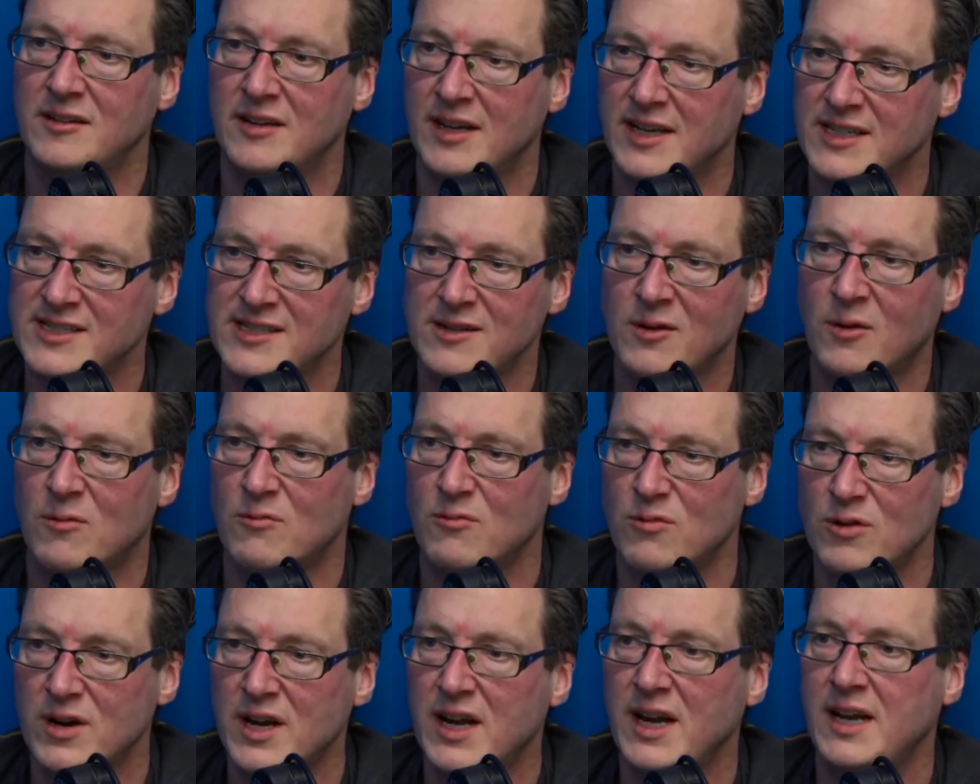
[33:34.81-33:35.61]
It's not
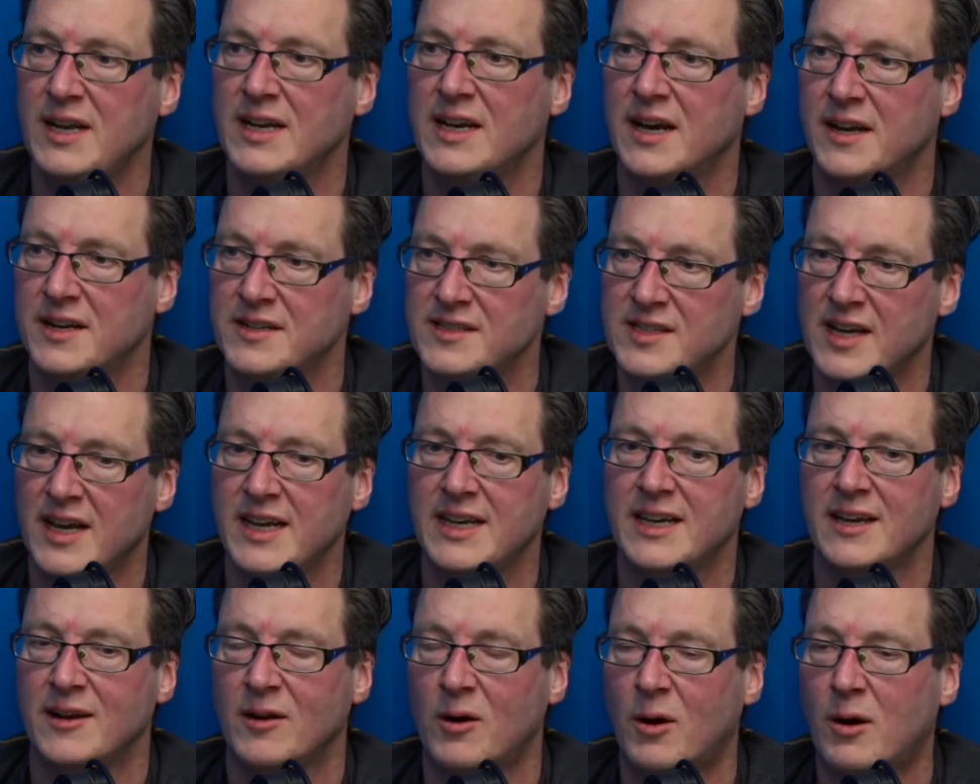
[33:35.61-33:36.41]
really kind of
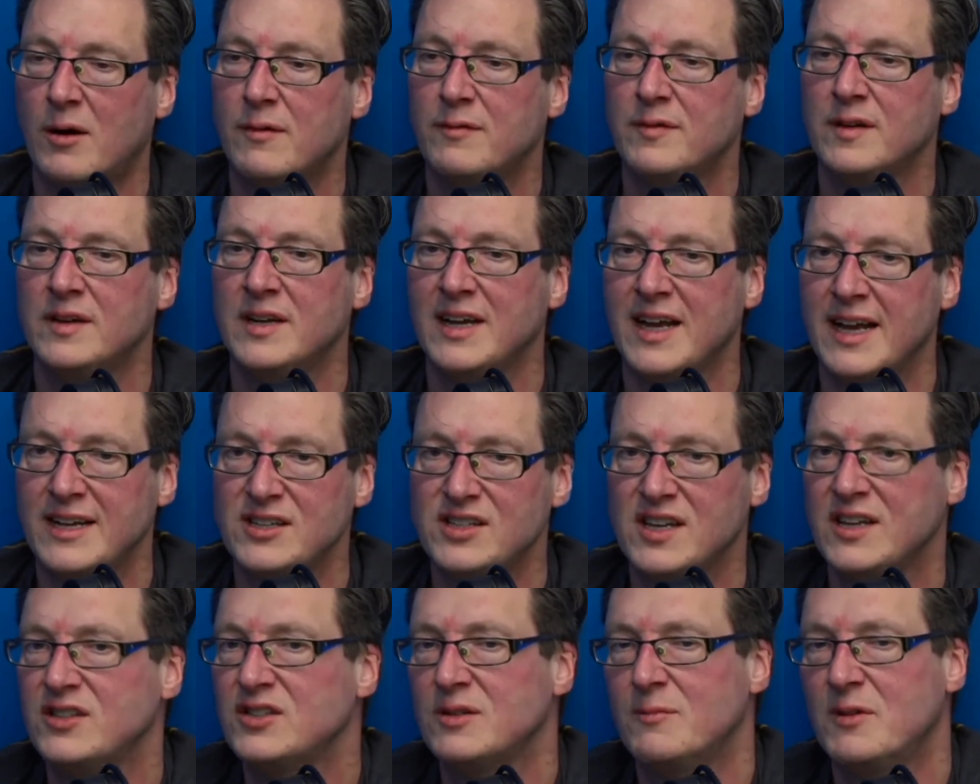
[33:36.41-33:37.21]
taken off, and
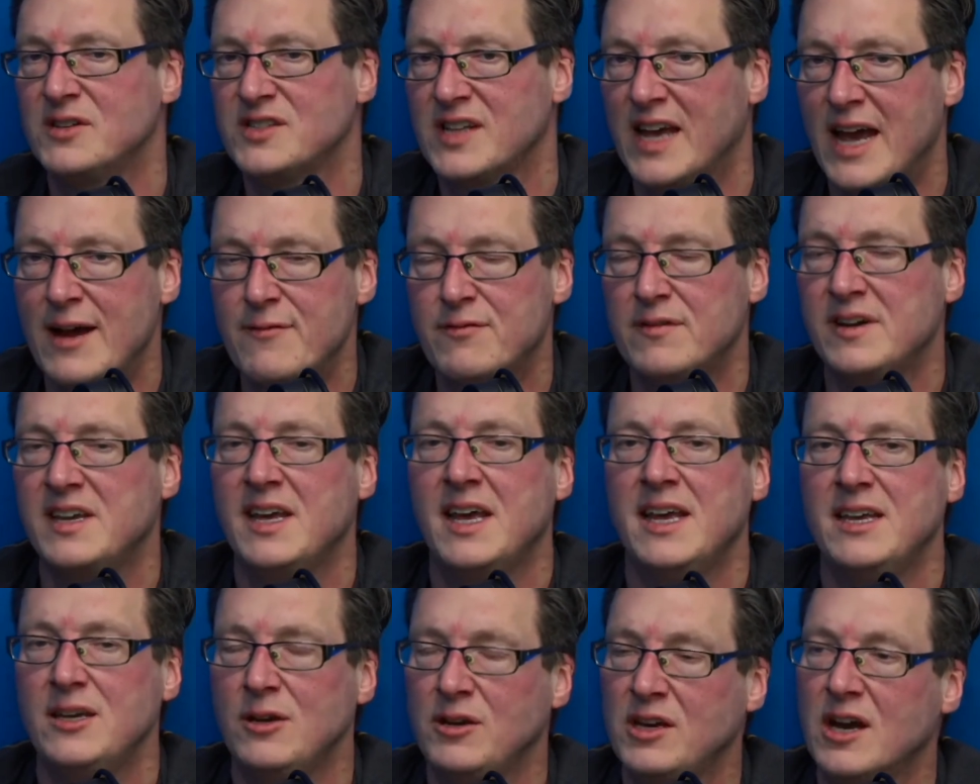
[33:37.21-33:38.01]
it's almost like every
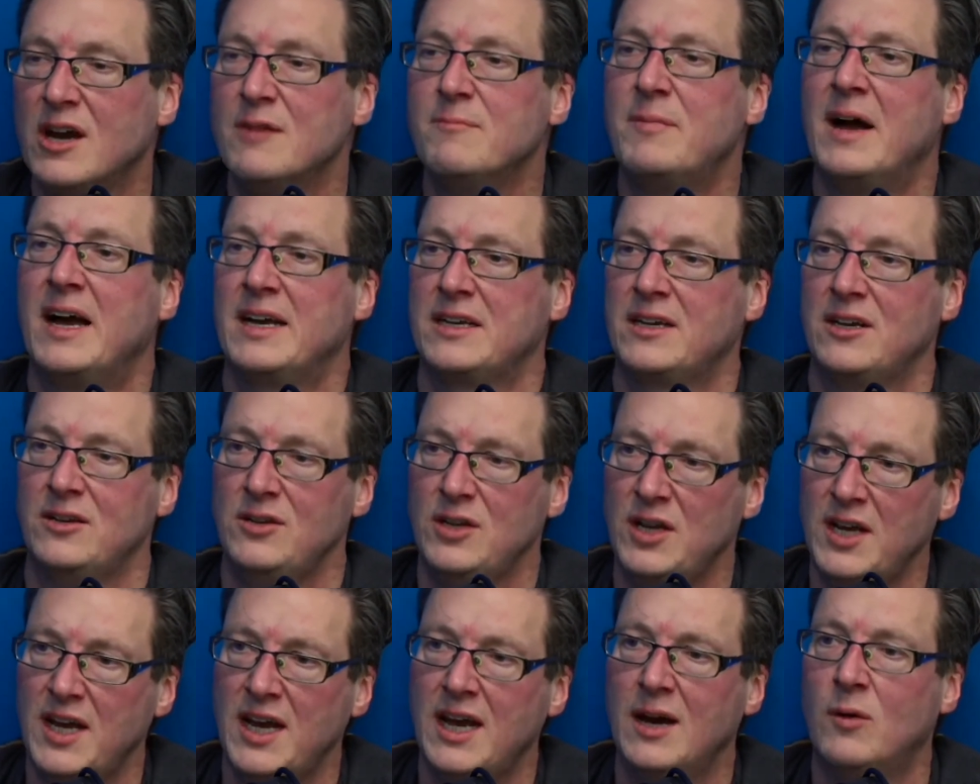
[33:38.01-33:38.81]
year you go back and
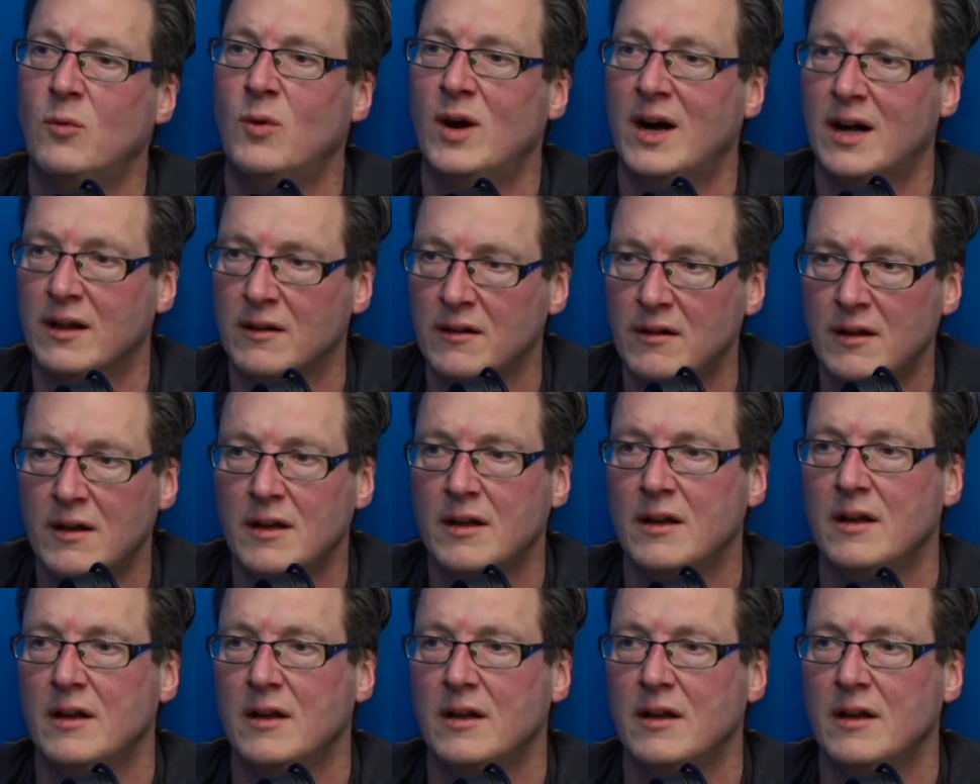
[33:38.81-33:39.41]
you hear, well,